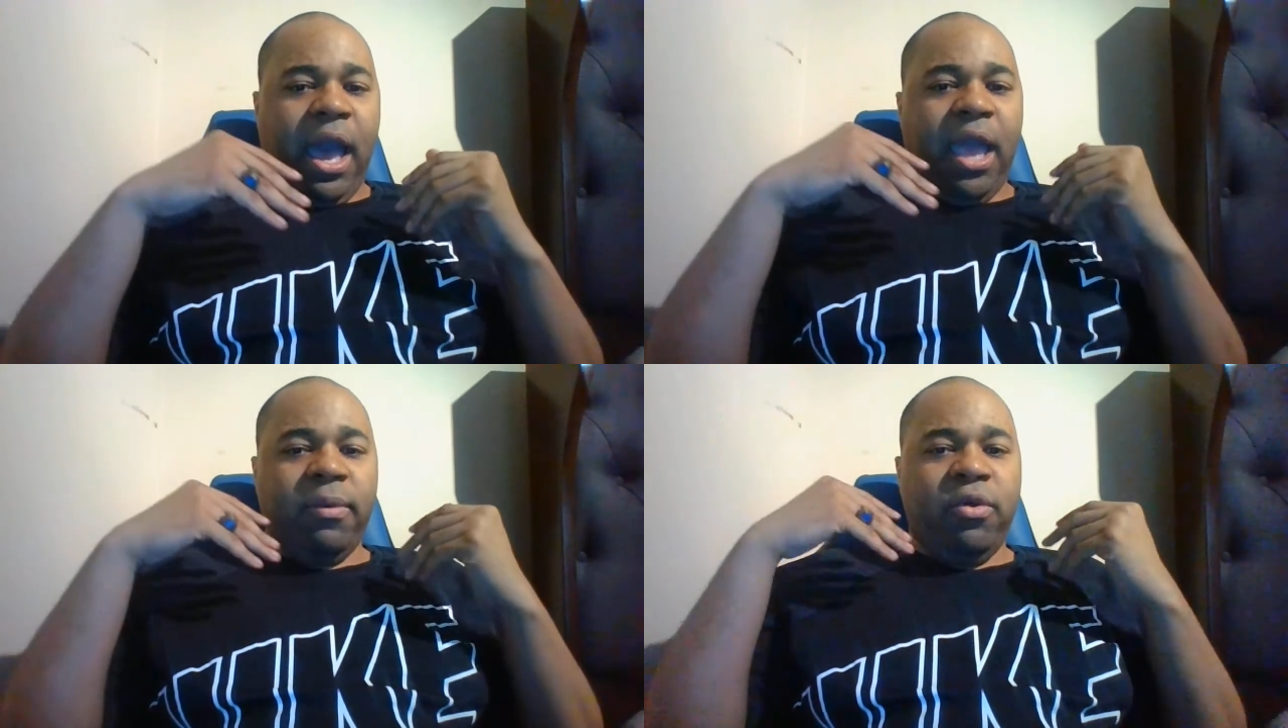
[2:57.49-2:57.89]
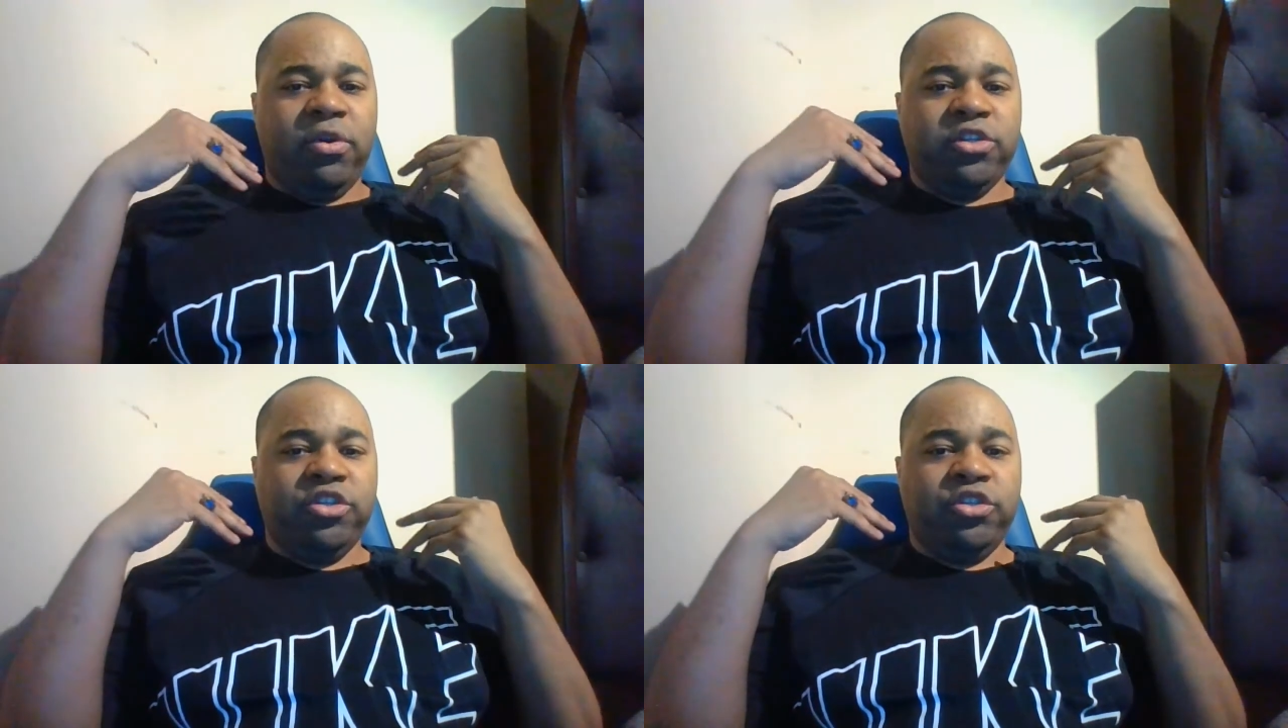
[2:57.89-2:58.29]
I'm
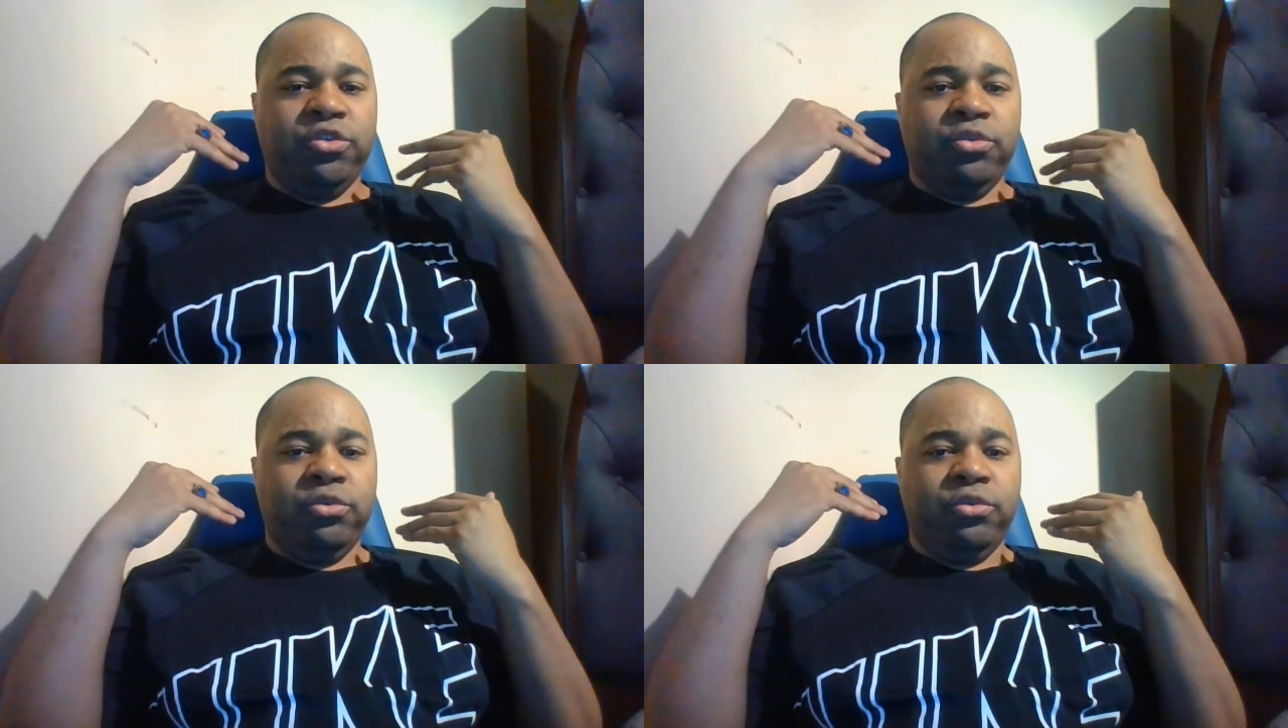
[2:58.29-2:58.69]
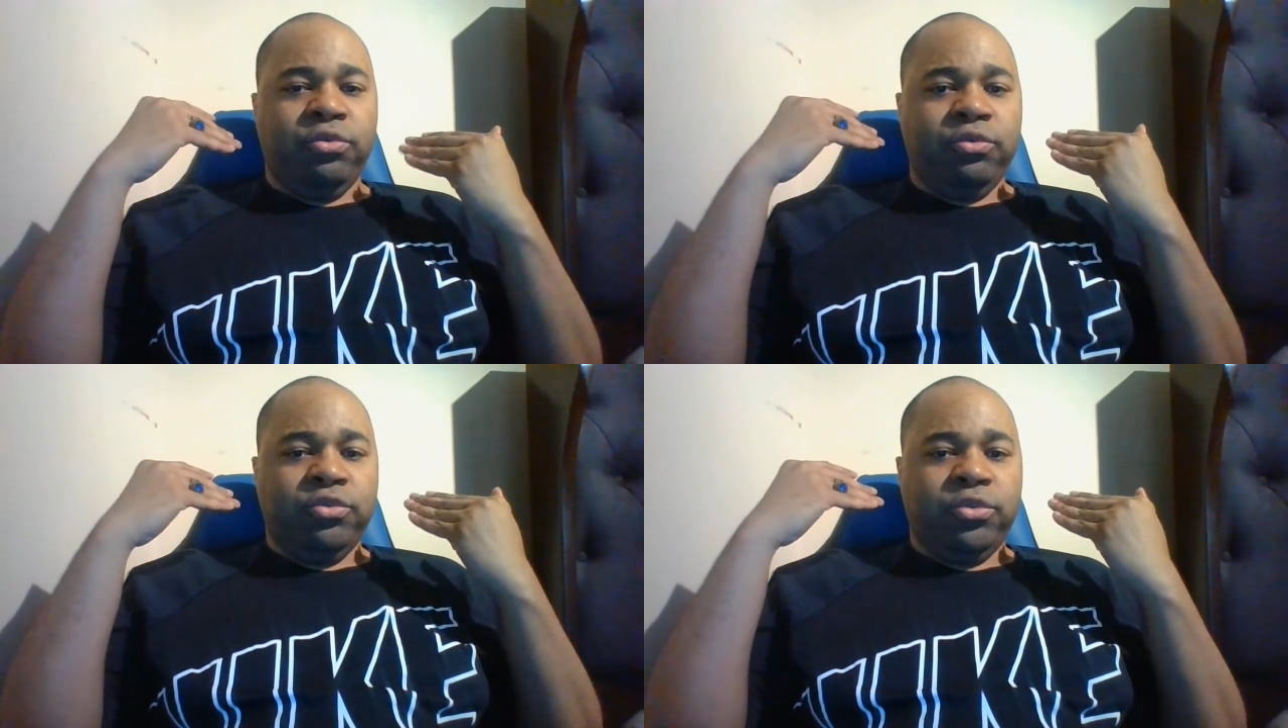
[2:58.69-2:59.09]
going
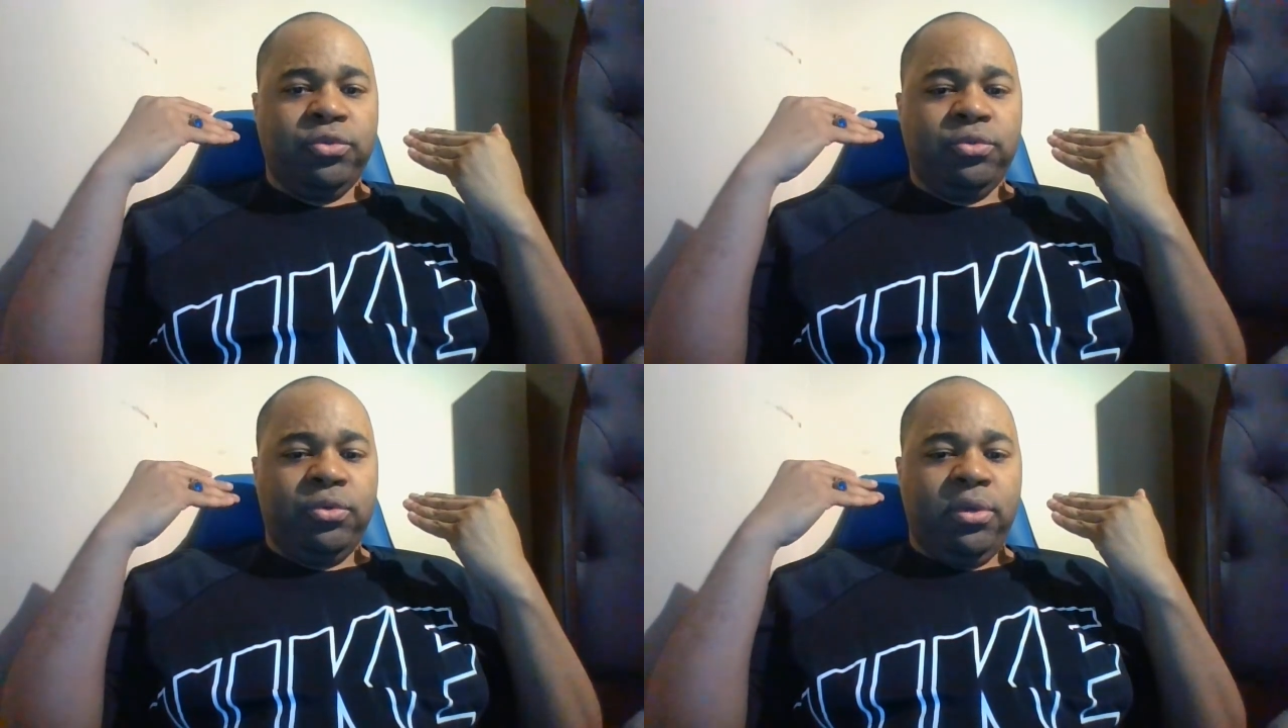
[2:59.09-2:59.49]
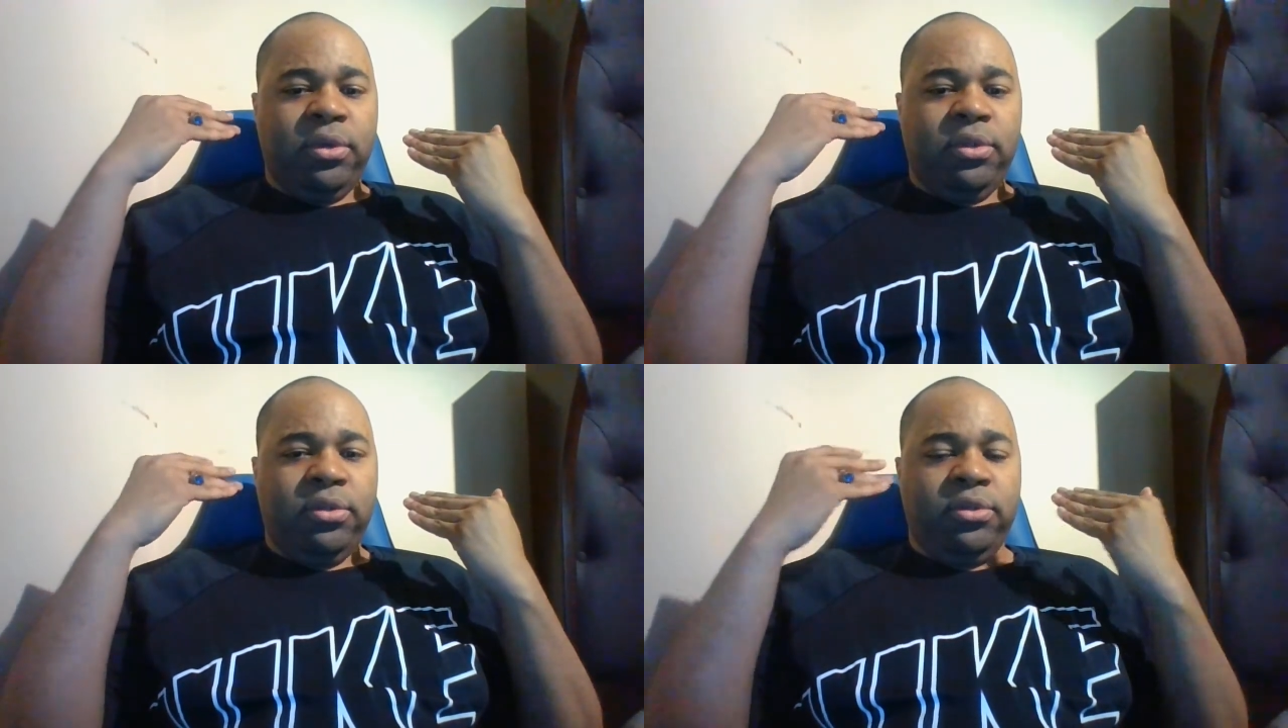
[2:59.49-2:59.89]
to
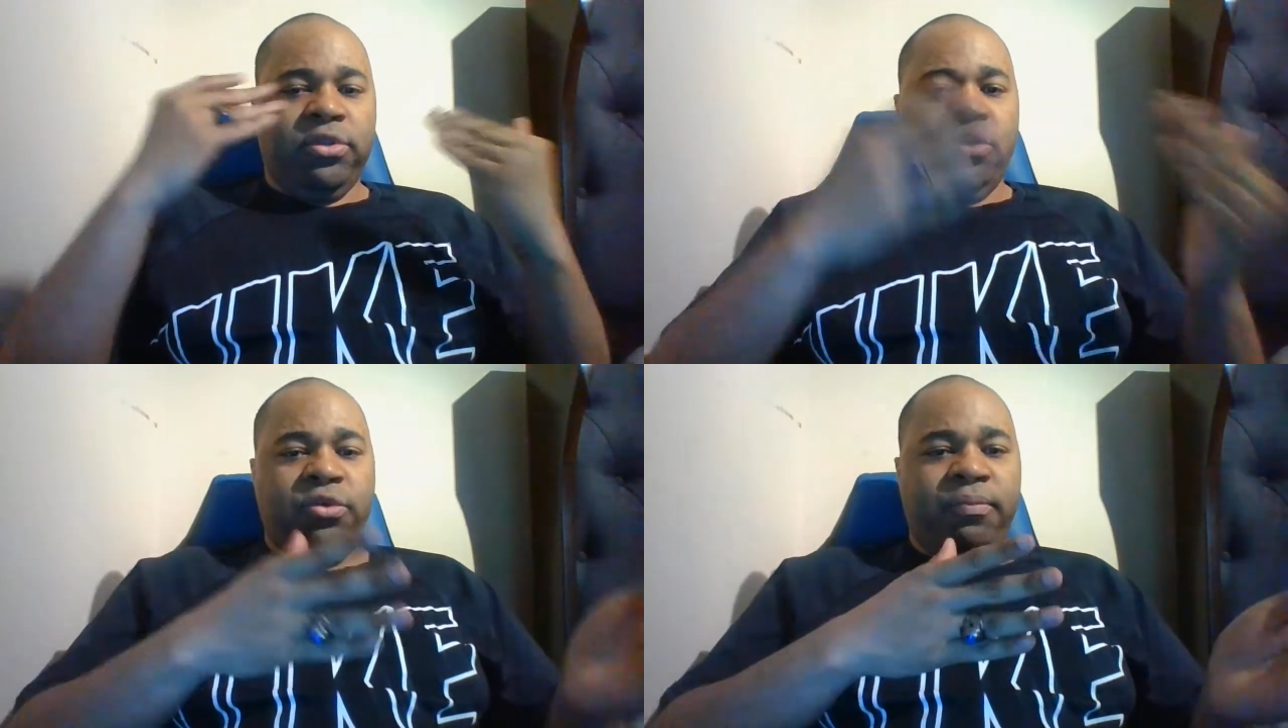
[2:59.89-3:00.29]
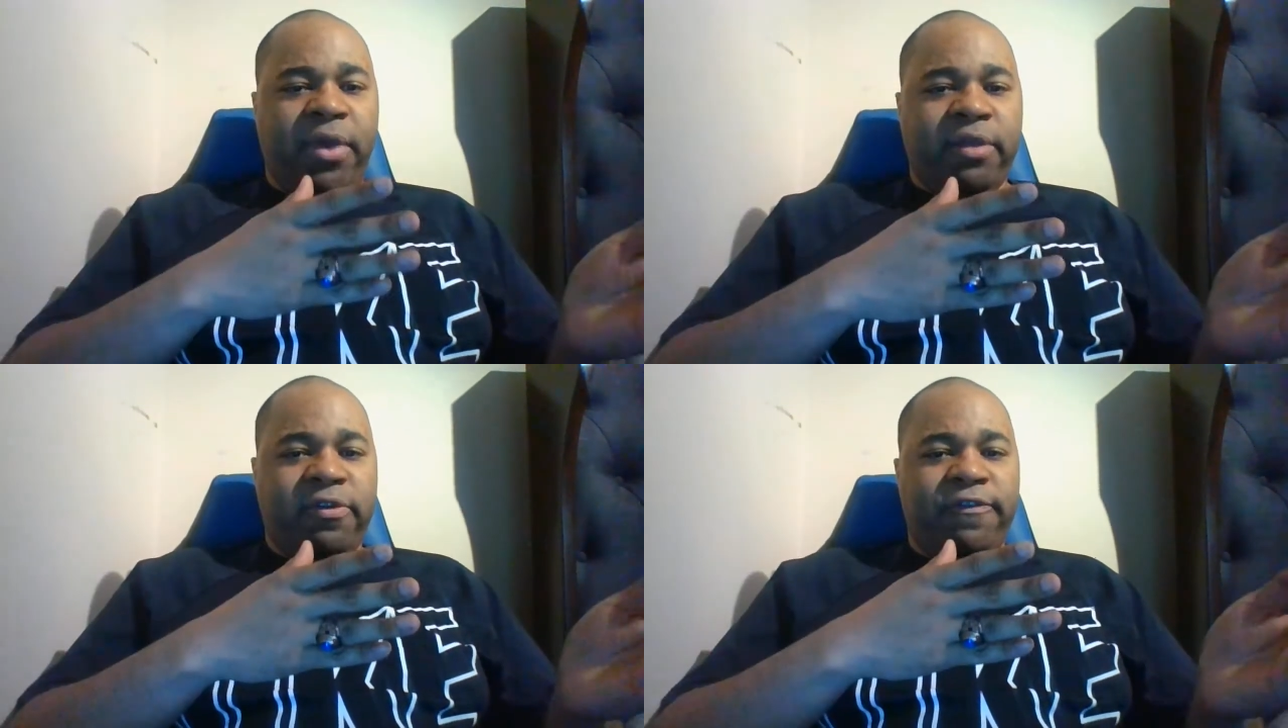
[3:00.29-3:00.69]
do
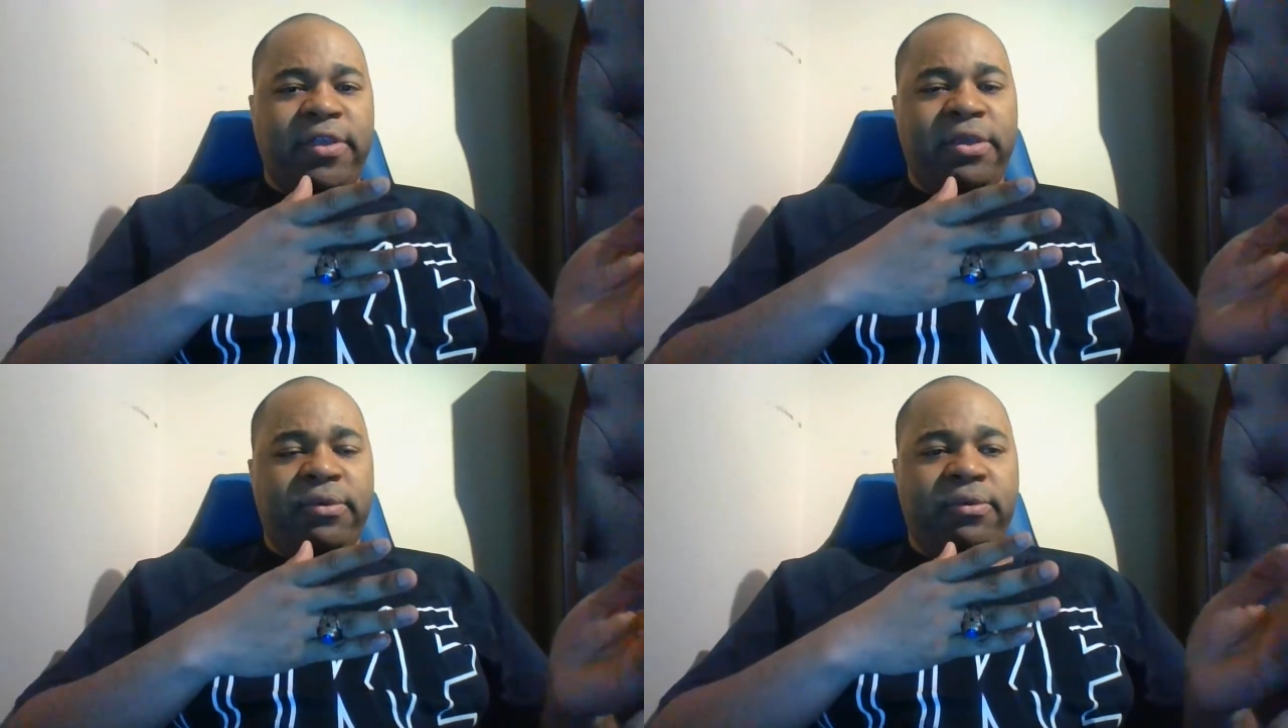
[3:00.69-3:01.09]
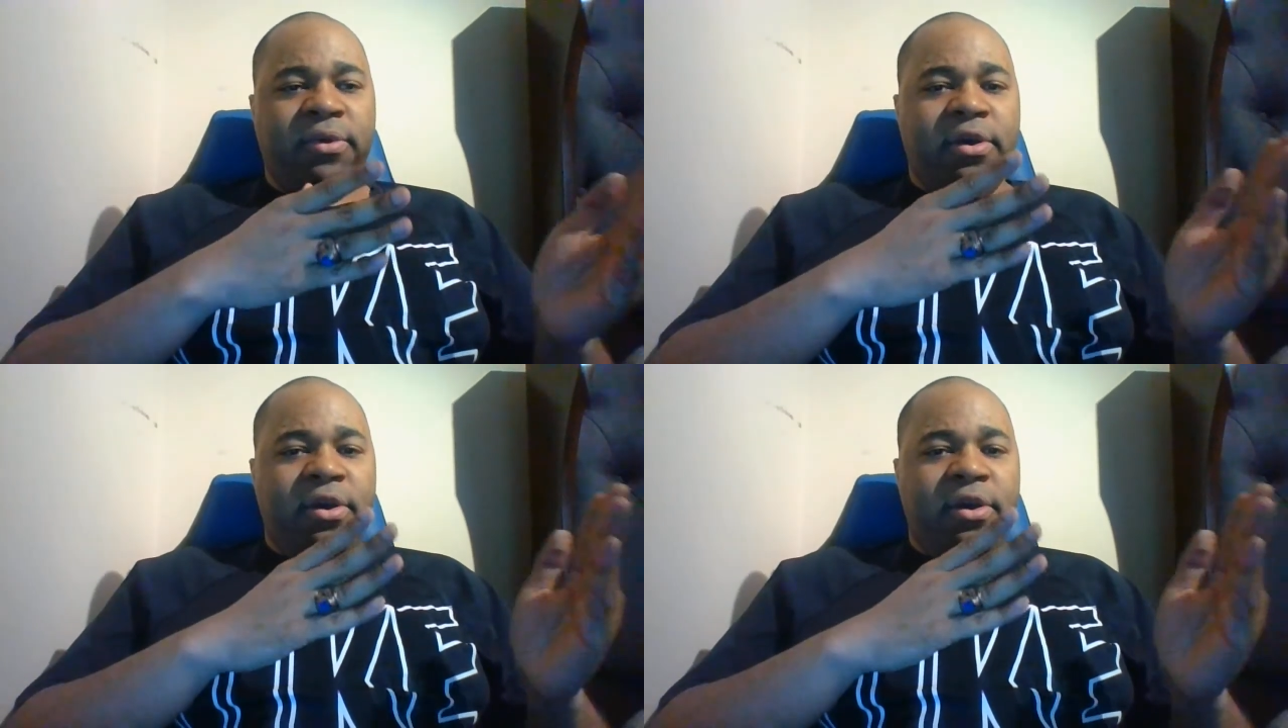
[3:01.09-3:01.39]
my review